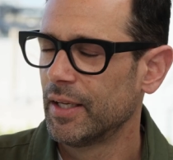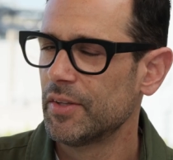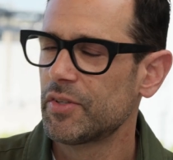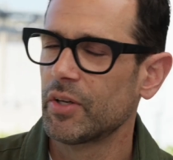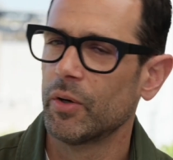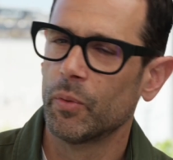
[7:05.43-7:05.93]
And
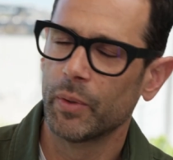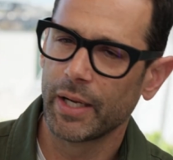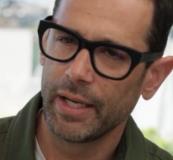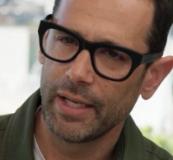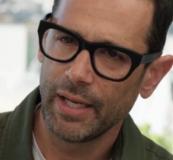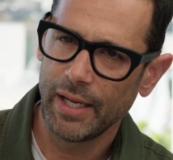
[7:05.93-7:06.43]
so when
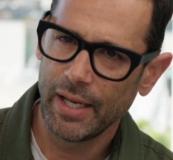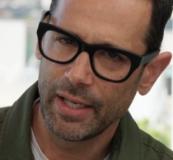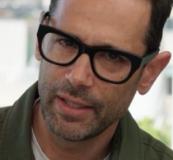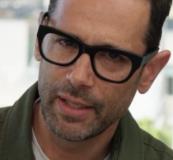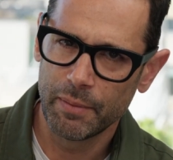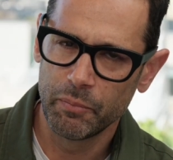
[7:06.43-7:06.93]
I
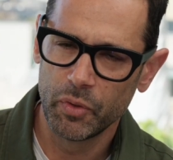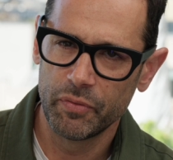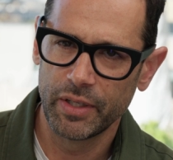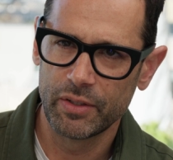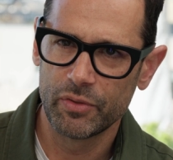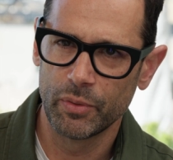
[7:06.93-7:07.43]
ended up
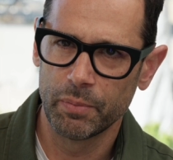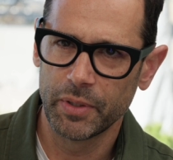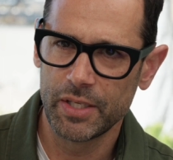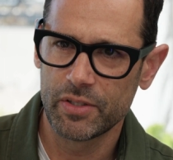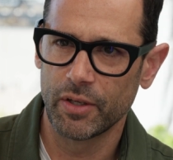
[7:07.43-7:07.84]
moving to a place